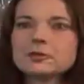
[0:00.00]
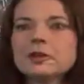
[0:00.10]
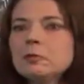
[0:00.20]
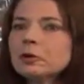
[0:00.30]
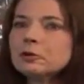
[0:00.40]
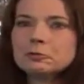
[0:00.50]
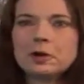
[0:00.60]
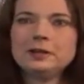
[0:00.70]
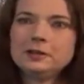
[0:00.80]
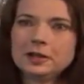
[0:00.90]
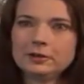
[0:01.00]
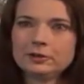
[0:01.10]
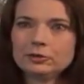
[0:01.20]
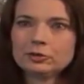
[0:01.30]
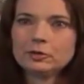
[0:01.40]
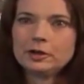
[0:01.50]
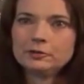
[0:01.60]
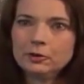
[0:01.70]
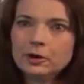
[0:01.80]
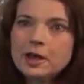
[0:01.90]
They were great characters to
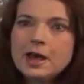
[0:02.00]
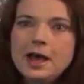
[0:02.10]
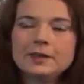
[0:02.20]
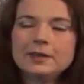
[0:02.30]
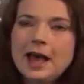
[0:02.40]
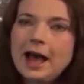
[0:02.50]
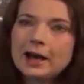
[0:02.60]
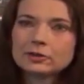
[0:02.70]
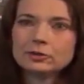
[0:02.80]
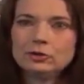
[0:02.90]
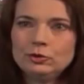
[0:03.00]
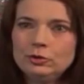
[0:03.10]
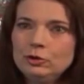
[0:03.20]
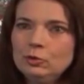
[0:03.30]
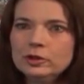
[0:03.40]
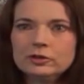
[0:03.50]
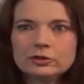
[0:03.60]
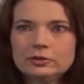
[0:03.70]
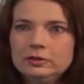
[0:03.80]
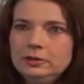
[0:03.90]
write for, and the actors you knew would
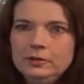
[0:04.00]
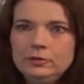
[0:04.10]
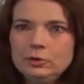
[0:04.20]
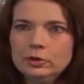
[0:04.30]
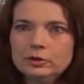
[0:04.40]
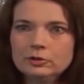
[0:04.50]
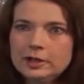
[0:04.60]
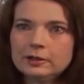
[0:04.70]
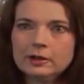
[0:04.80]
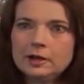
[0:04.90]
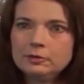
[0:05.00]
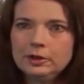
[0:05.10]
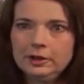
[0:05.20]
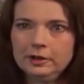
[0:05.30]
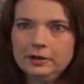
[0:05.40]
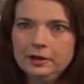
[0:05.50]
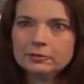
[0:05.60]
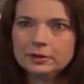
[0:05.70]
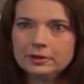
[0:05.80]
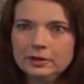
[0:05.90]
just give you a great line reading on
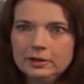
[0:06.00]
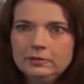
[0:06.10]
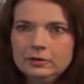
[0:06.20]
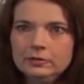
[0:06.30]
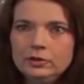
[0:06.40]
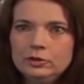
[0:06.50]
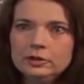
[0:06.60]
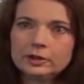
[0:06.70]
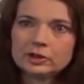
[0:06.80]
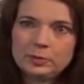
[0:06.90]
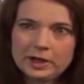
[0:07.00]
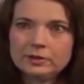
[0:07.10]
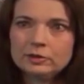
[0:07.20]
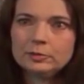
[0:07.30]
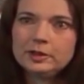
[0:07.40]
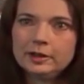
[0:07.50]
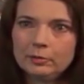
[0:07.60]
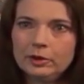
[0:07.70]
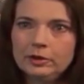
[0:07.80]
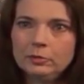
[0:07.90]
everything. Even if you didn't expect it to be
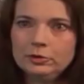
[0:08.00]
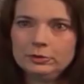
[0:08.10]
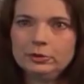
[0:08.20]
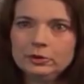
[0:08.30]
that way, they would do